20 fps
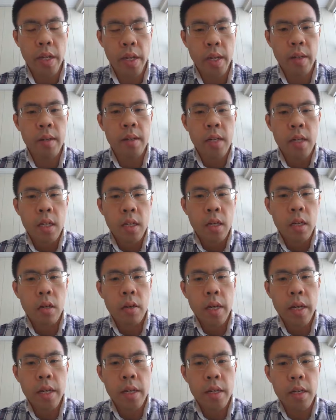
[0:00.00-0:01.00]
Yeah. Oh,
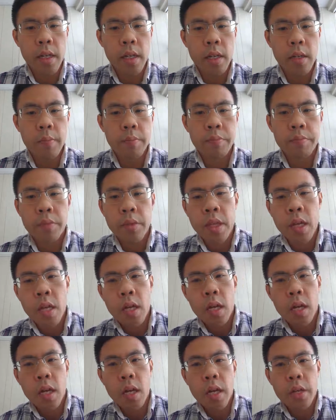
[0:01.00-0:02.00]
and. Um,
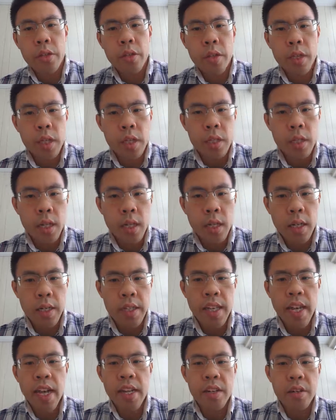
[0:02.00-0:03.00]
uh, Eunice, uh,
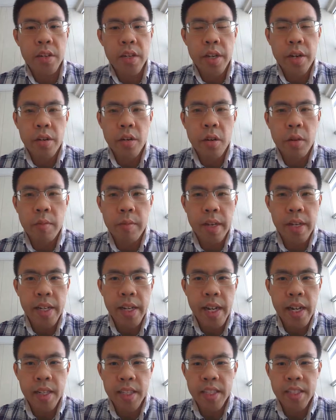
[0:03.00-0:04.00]
yeah, I know you're at home right
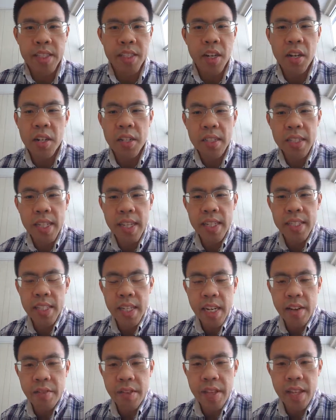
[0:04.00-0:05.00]
now because the holidays and
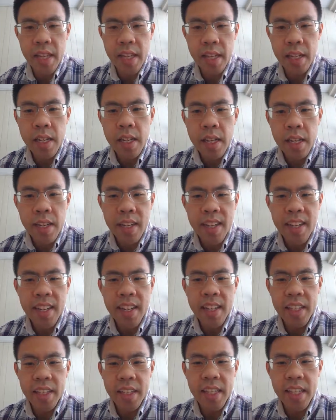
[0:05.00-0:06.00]
everything.
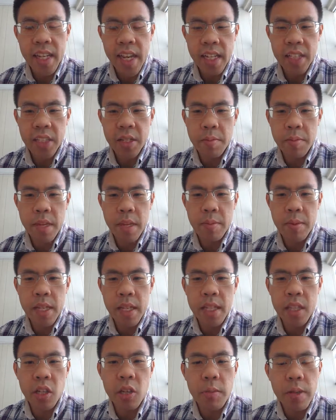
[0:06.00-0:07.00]
Uh, the connection may be
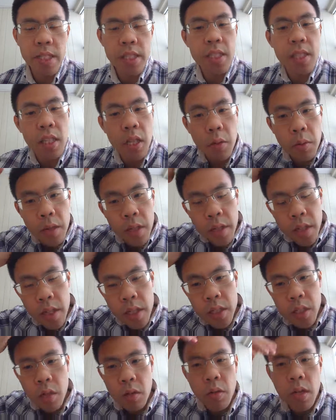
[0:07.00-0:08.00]
a little bit slower.
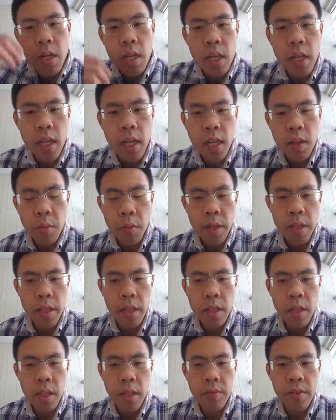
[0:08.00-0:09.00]
So
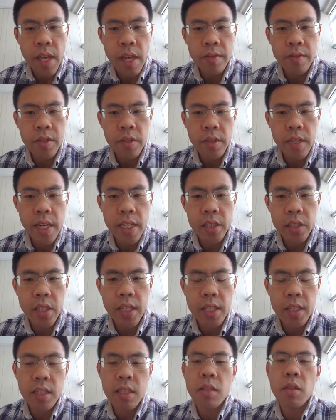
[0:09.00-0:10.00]
when if you have certain answers, you
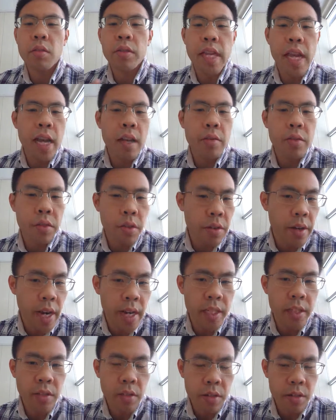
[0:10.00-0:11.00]
can slow down your
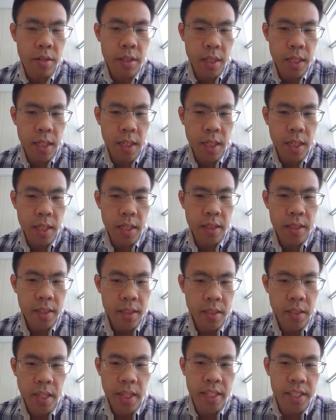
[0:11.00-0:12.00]
answers uh,
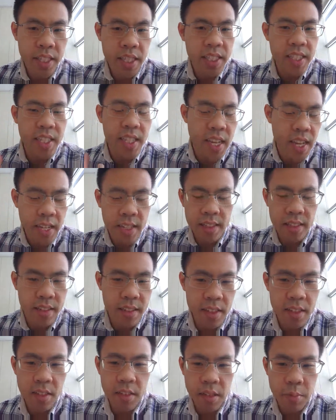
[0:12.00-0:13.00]
so that just in case
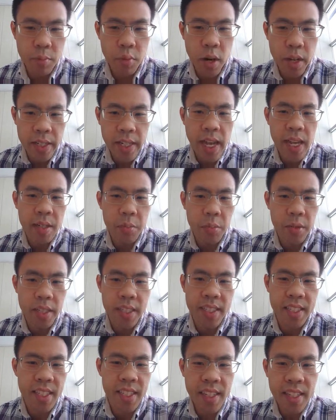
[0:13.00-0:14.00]
you know it broadcasts more
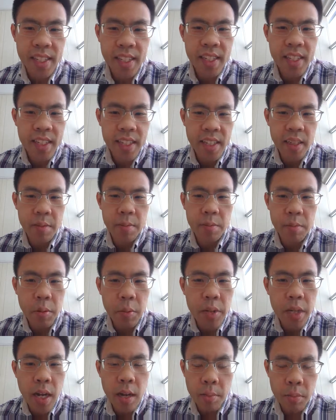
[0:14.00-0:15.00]
easily. Yeah,
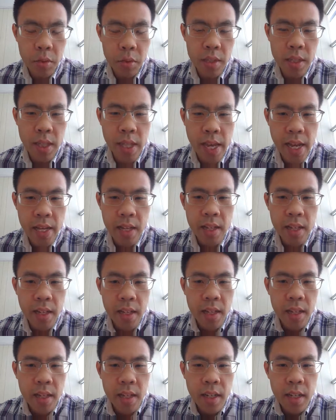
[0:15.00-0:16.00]
but we got most of that.
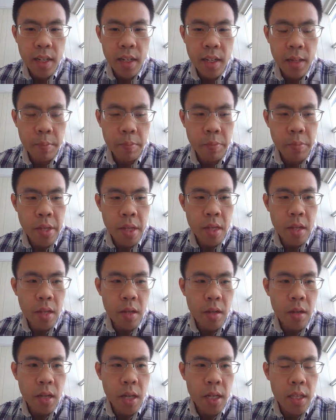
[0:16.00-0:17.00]
Um,
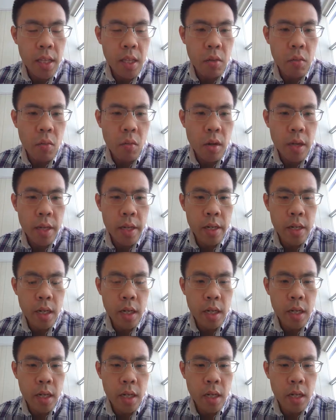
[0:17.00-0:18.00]
I think one
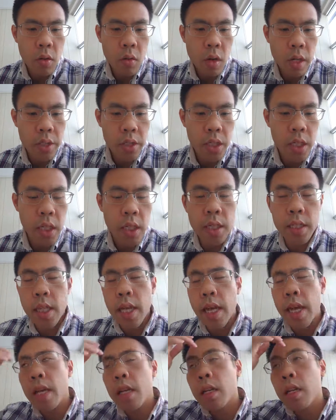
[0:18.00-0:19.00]
uh, question is
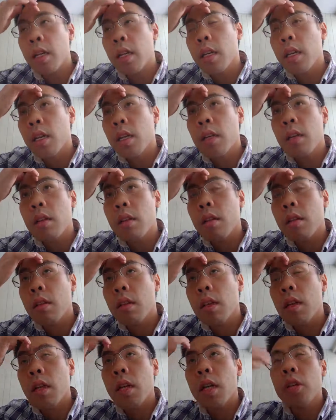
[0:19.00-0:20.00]

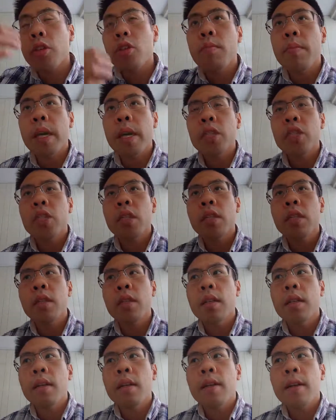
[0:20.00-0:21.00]
that uh, you
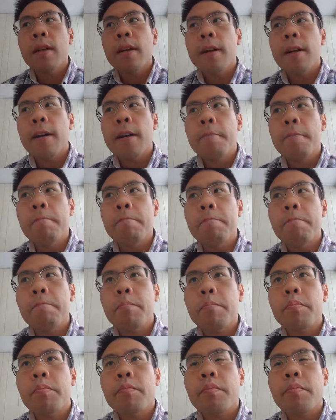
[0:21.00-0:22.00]
mentioned, um,
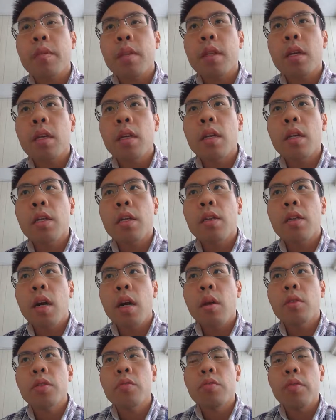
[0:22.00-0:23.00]
you know,
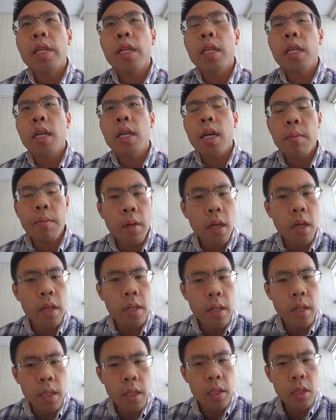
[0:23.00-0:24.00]
I was reading up
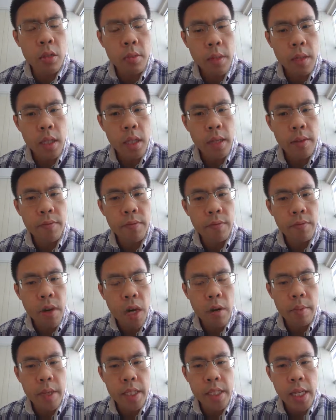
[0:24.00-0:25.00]
on a little bit like
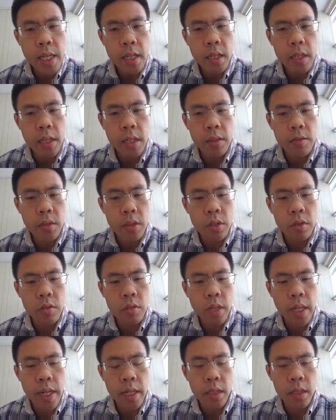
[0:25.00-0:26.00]
Firebase Analytics versus
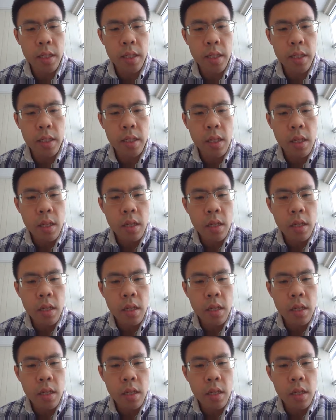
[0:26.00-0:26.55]
Google Analytics.